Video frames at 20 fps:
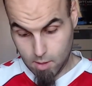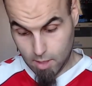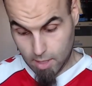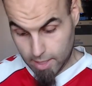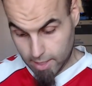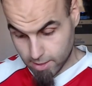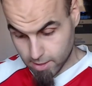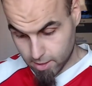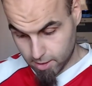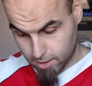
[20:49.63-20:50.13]

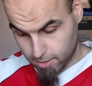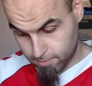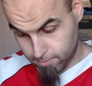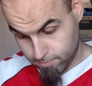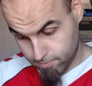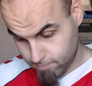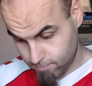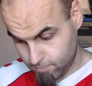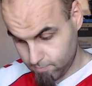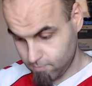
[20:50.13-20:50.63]
Actually,
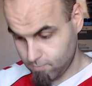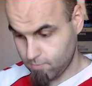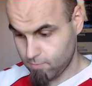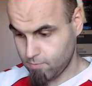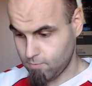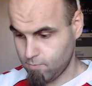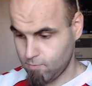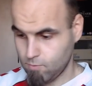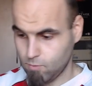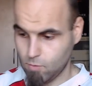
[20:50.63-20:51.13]

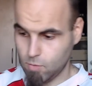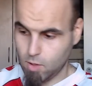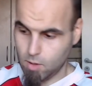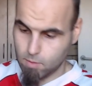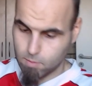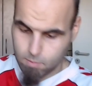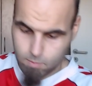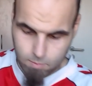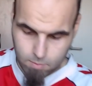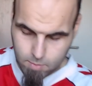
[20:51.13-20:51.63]
well,
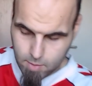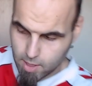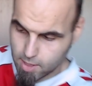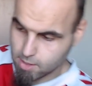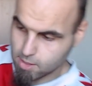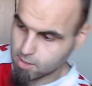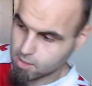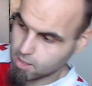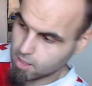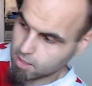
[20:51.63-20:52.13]
as
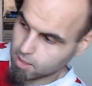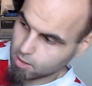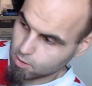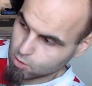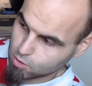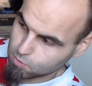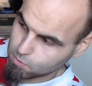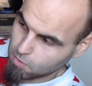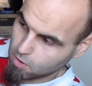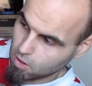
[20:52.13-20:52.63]
I said, they're
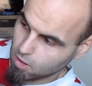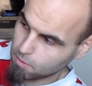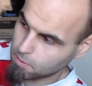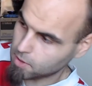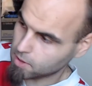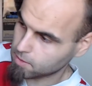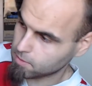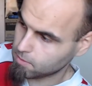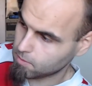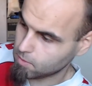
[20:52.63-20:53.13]
small,
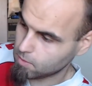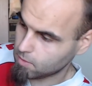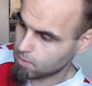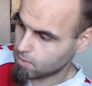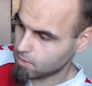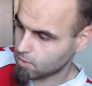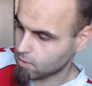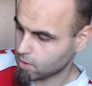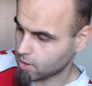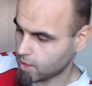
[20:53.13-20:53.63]
but
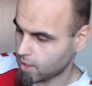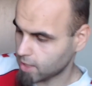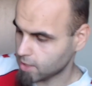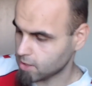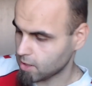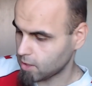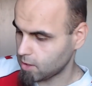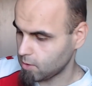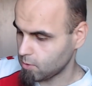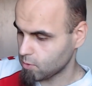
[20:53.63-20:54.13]
you can
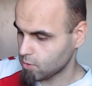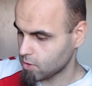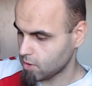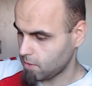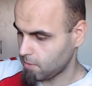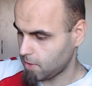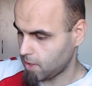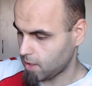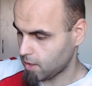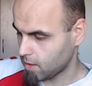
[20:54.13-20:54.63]
actually use
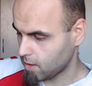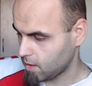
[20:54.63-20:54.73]
them and